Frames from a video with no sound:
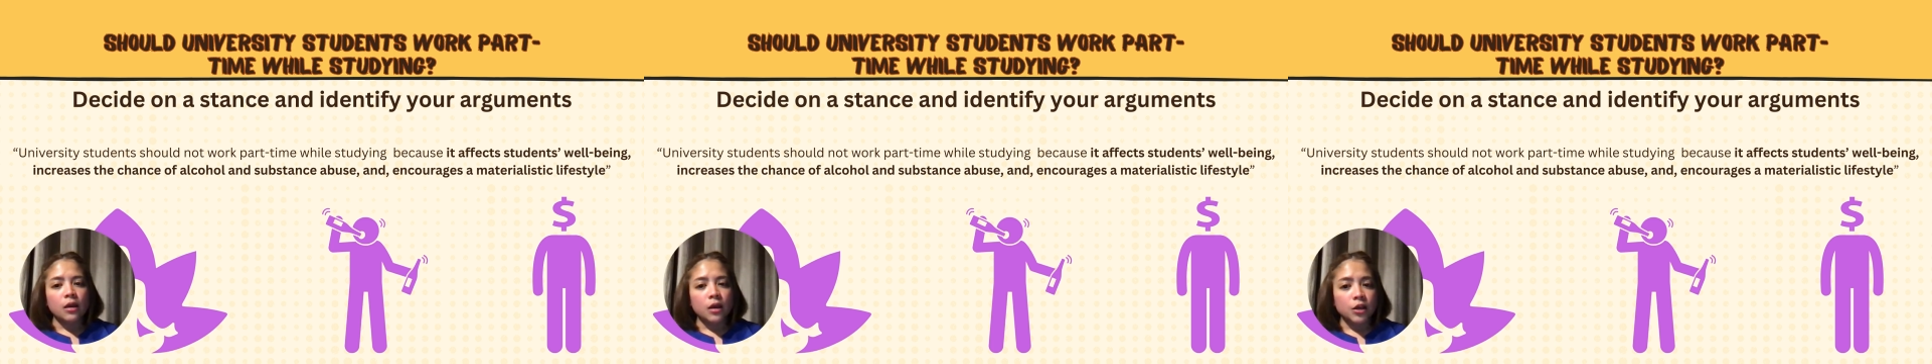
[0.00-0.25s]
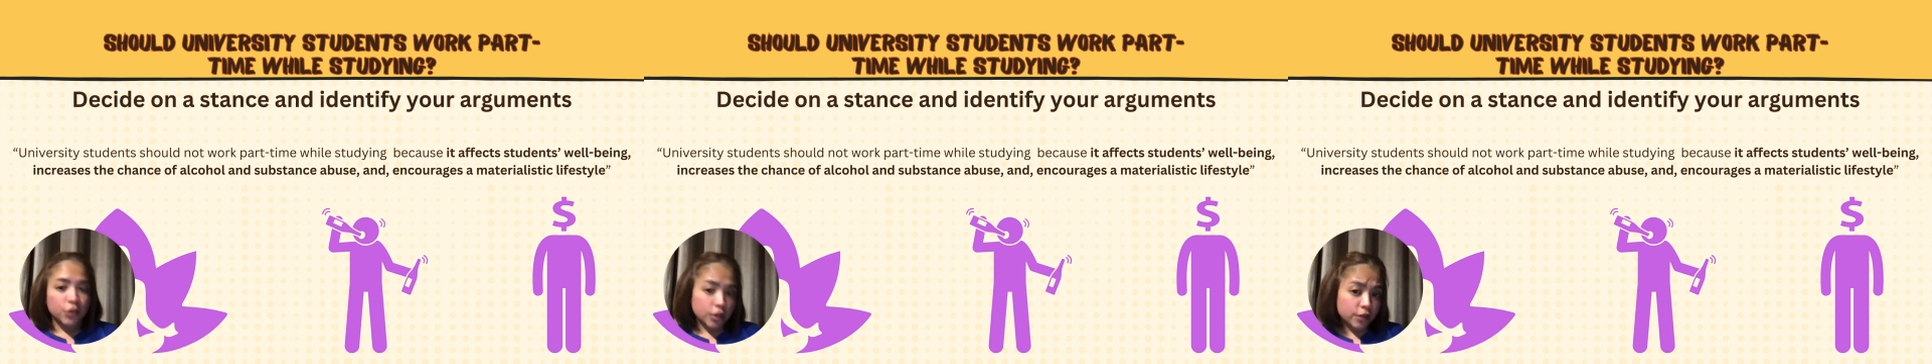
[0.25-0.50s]

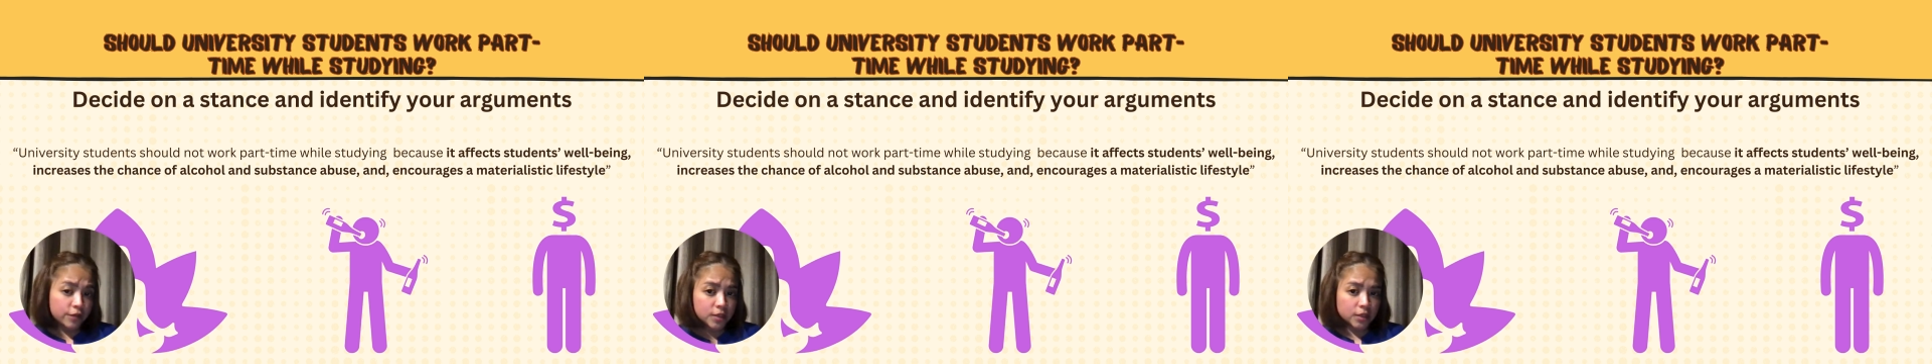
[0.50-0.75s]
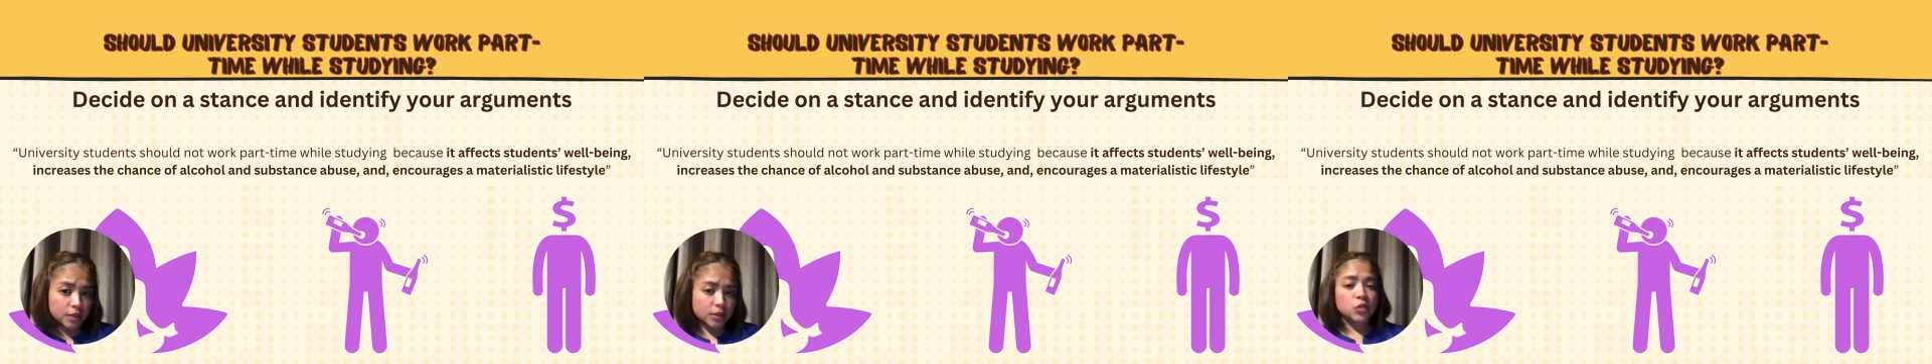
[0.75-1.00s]

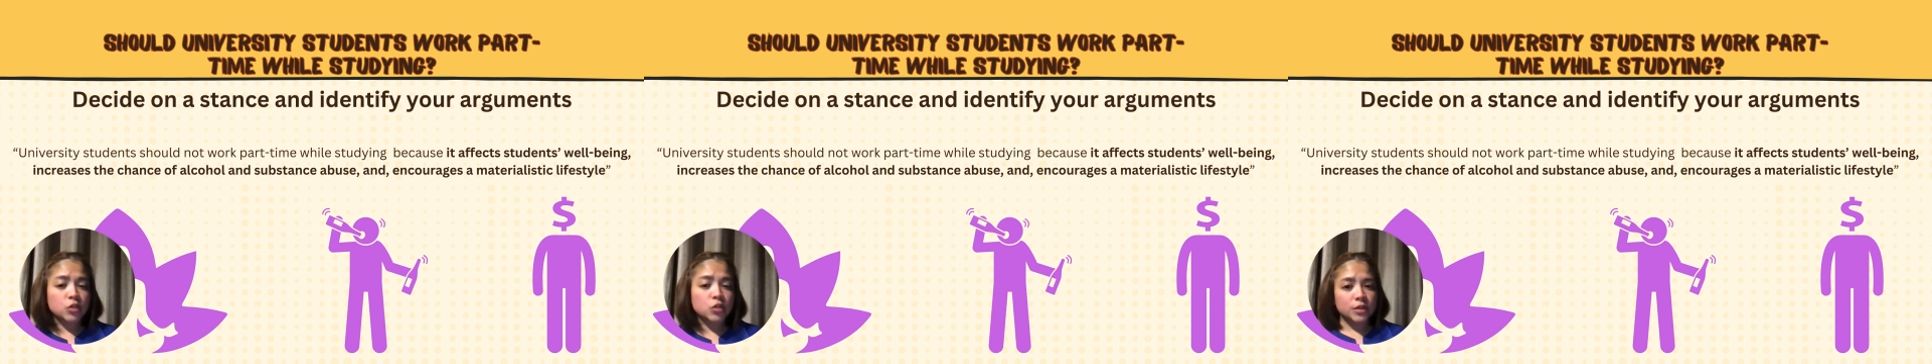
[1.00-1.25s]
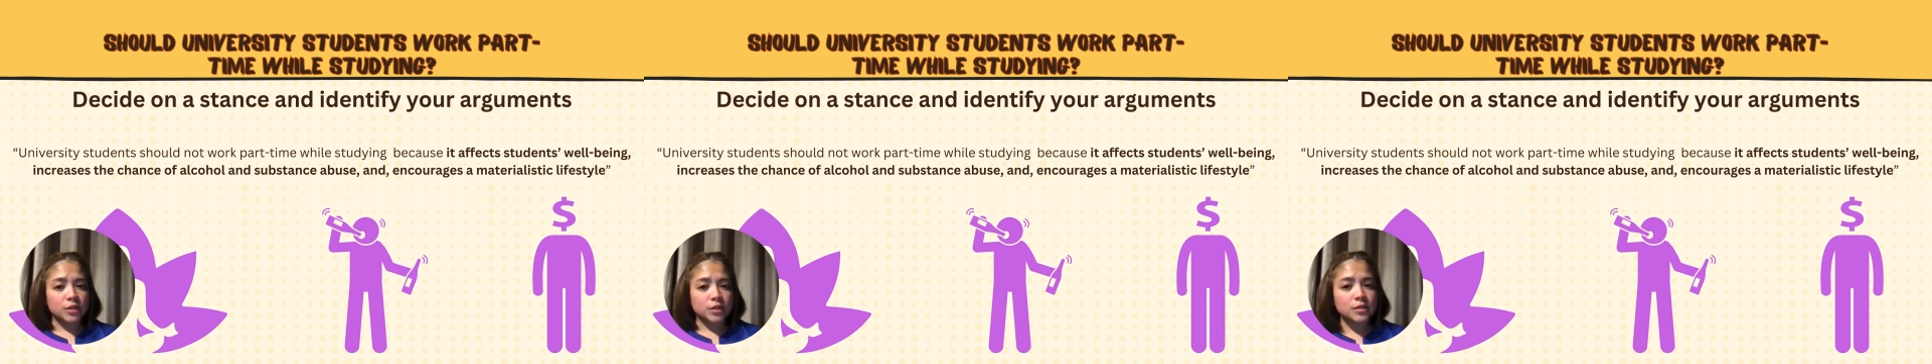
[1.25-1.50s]
university
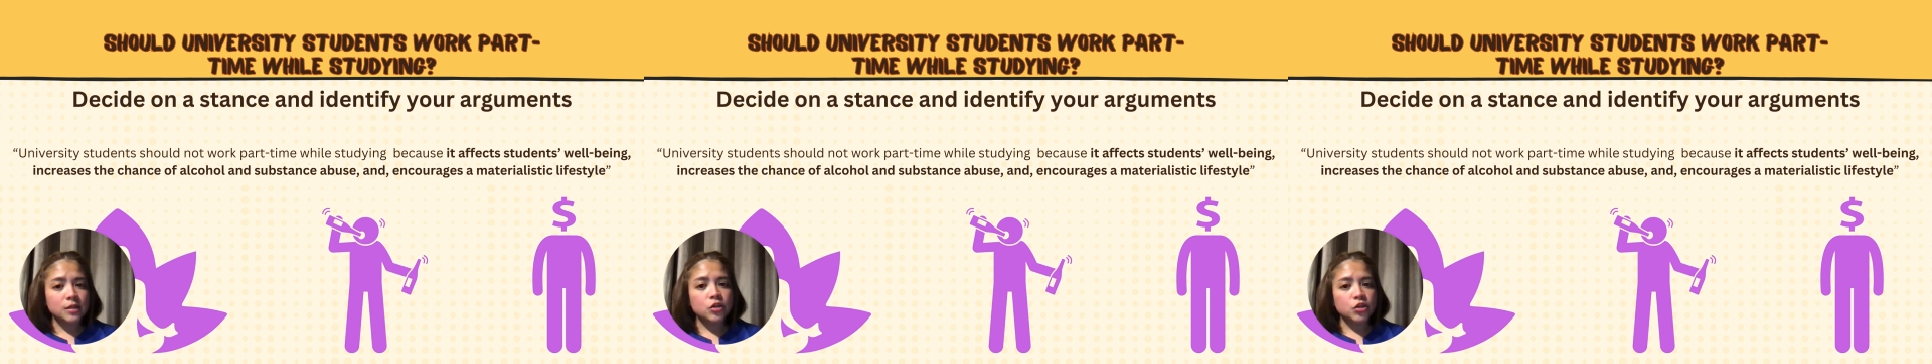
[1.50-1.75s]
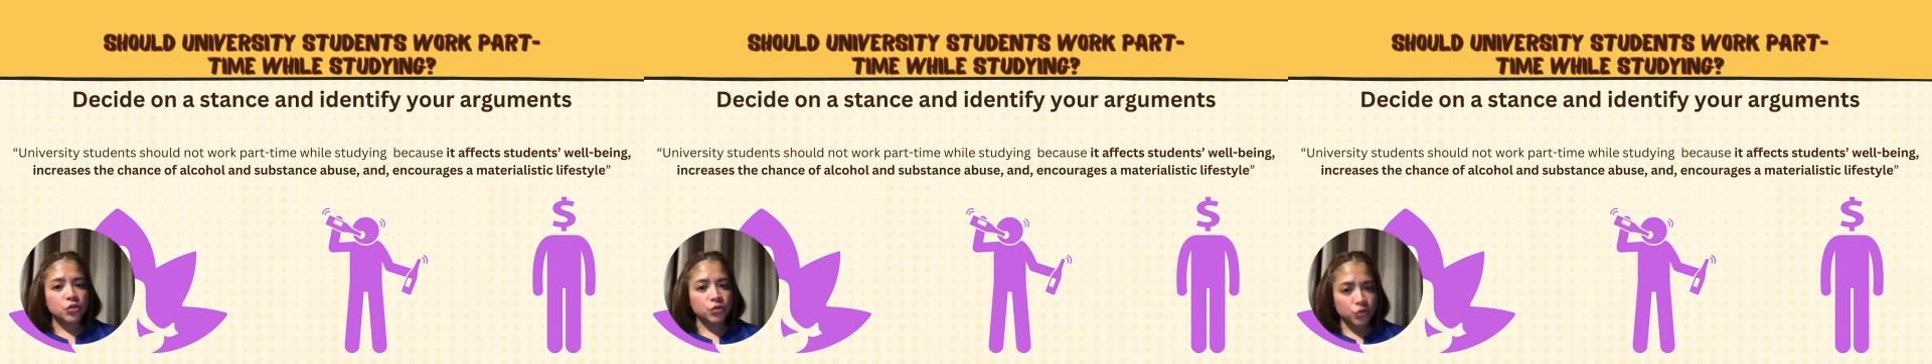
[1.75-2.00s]
students
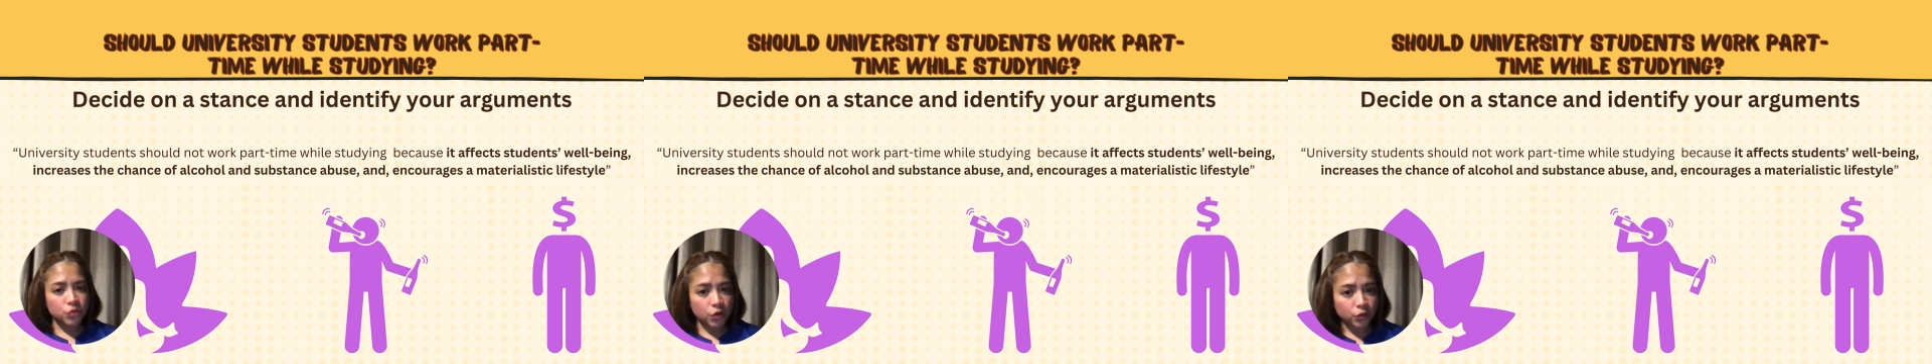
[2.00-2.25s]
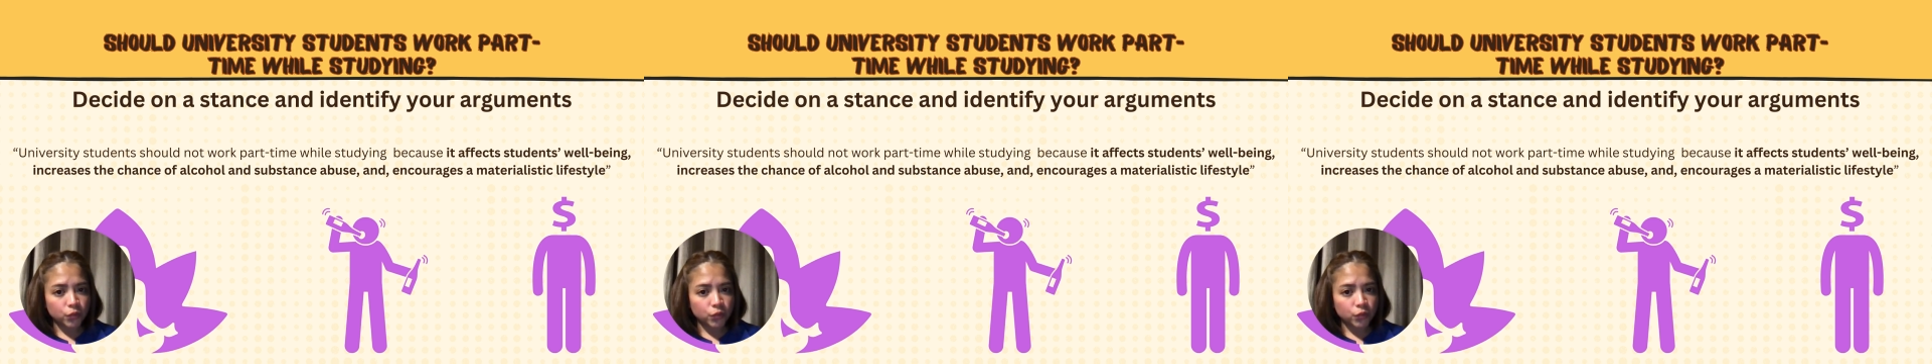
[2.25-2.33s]
should not